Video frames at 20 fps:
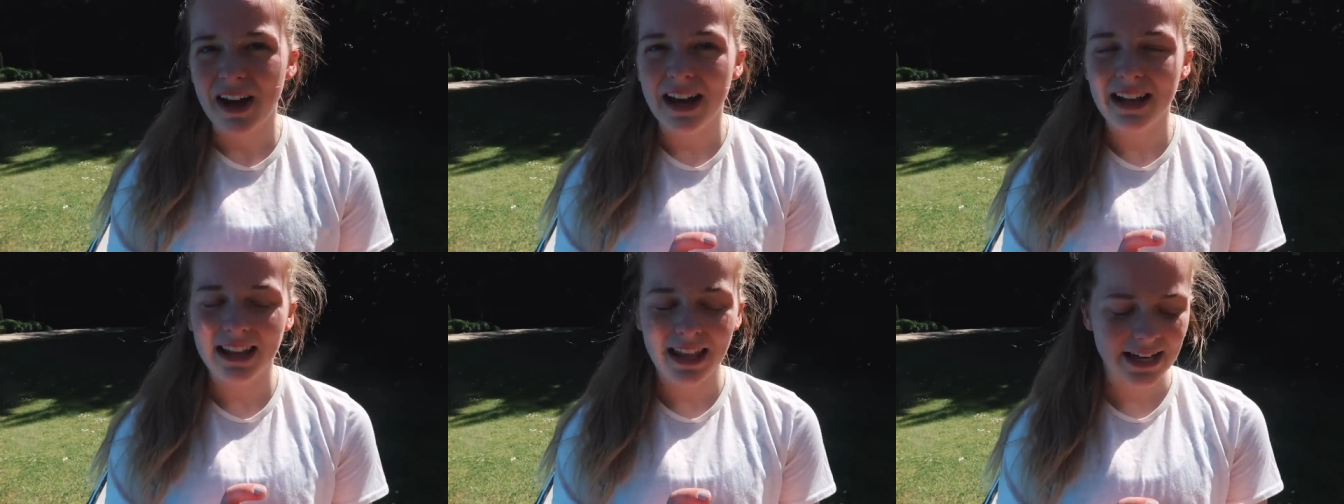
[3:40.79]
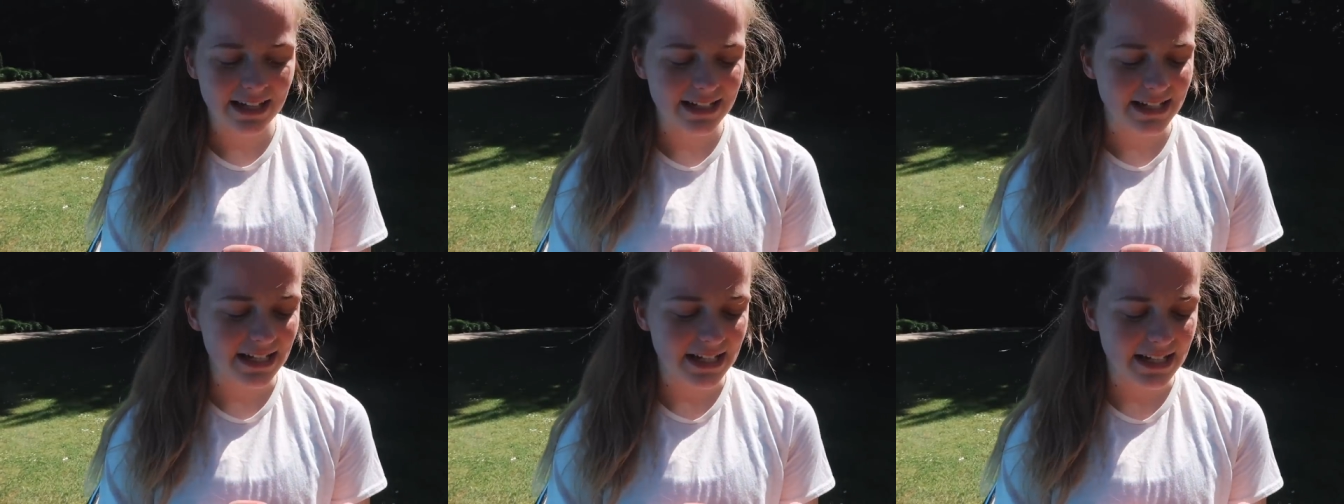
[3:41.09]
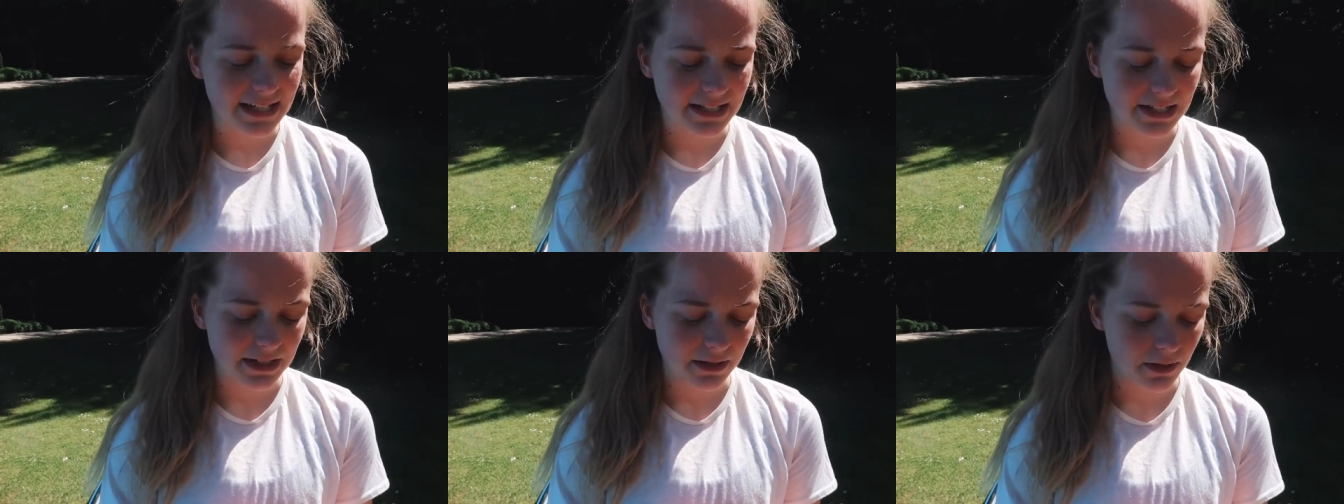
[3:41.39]
I like to
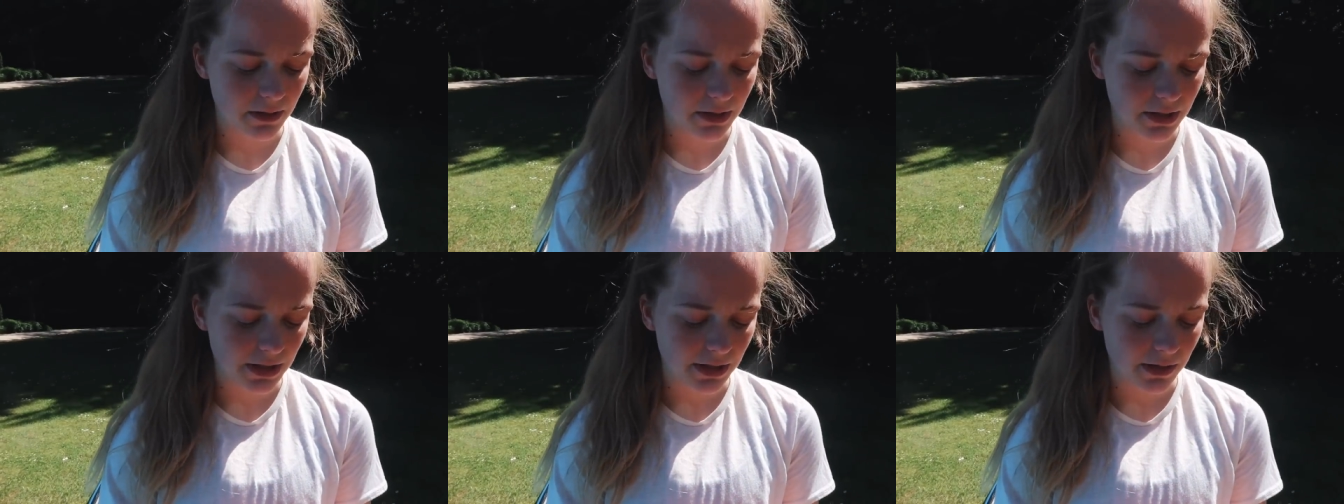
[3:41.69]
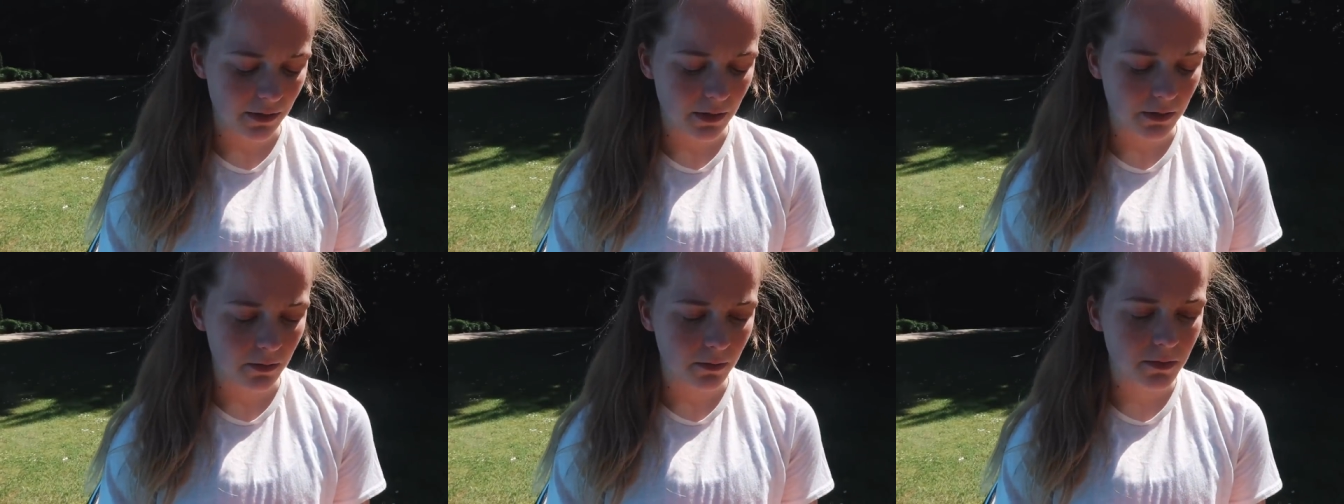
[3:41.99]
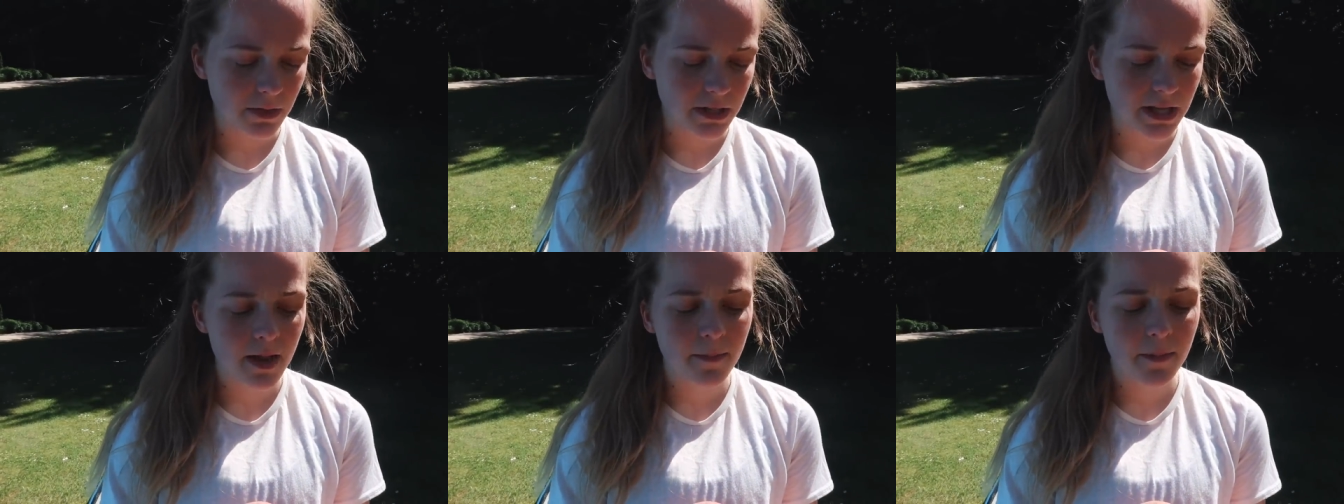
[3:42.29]
listen to an
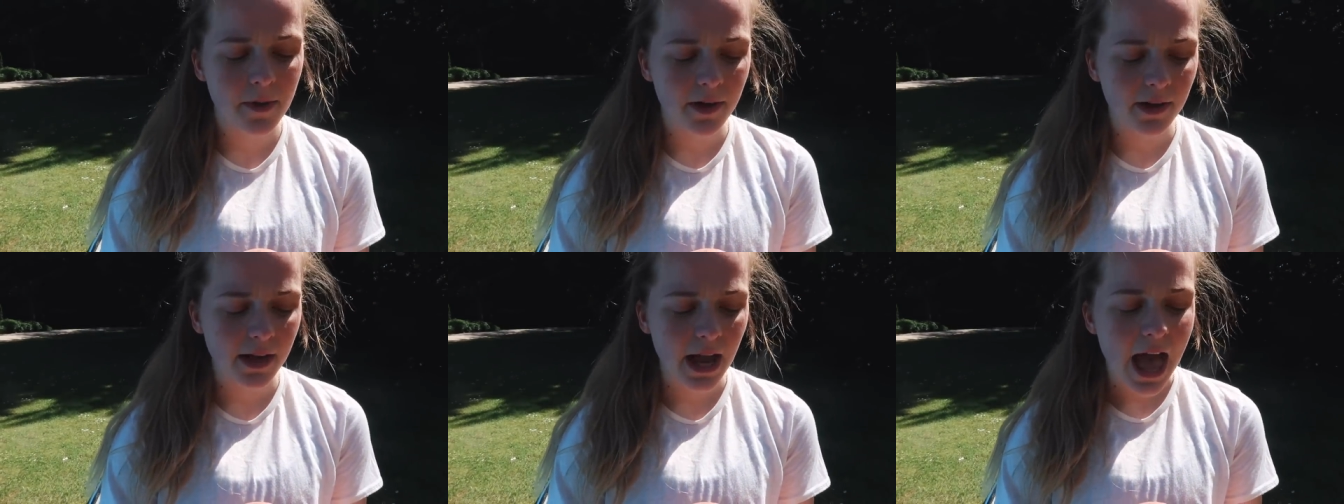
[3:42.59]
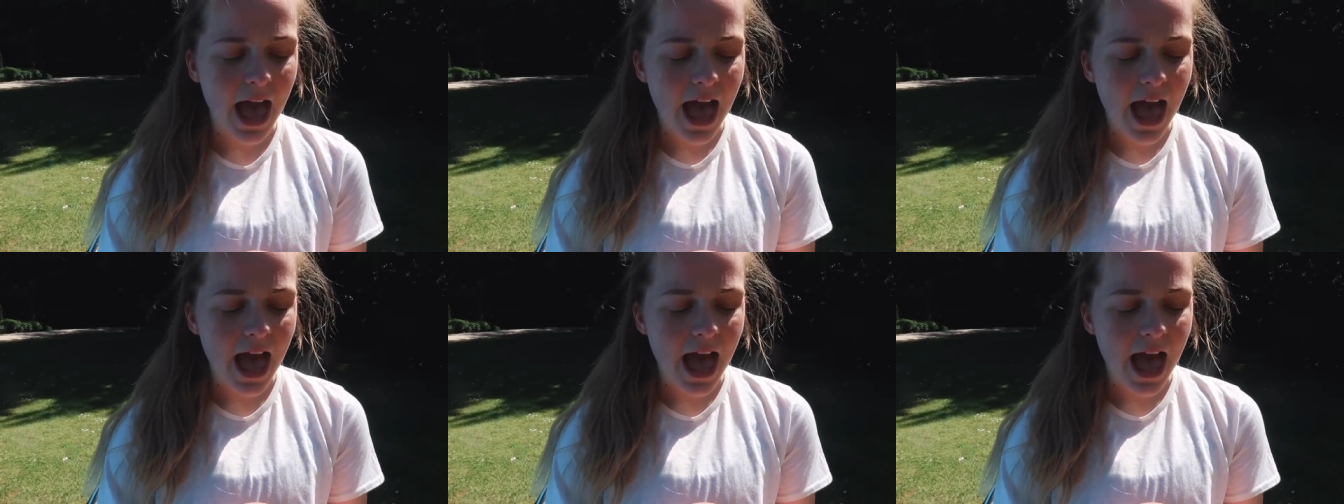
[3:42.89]
audiobook.